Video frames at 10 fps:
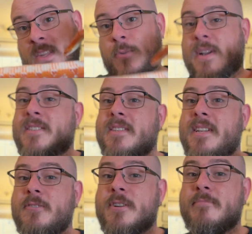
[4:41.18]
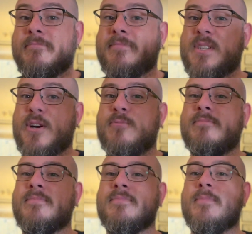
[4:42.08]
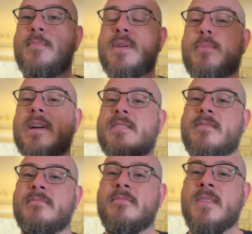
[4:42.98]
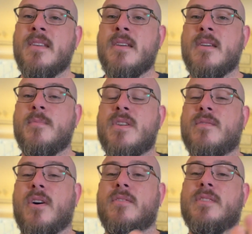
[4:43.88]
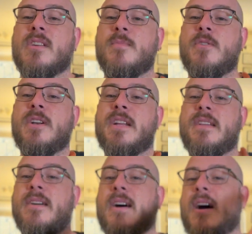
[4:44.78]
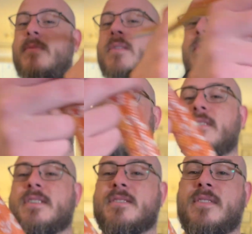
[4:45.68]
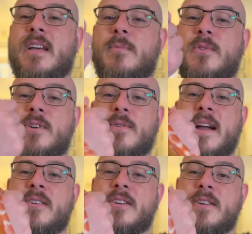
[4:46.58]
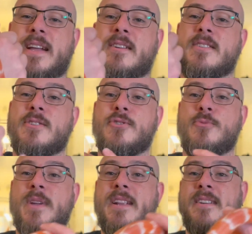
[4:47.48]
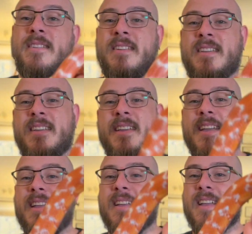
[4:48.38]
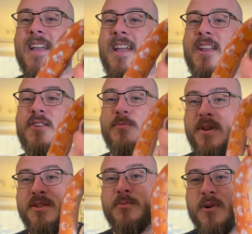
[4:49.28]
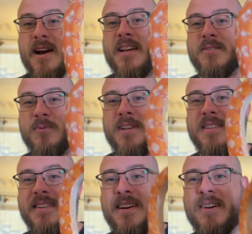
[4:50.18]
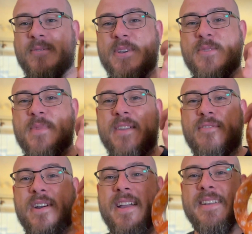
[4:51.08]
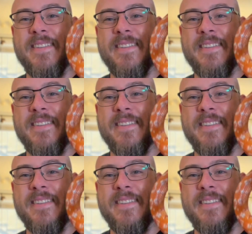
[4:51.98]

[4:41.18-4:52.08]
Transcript: The rest is history. So be present, be involved in the community, the hobby, whatever is available and around you and on social media, and you'd be surprised what you might find.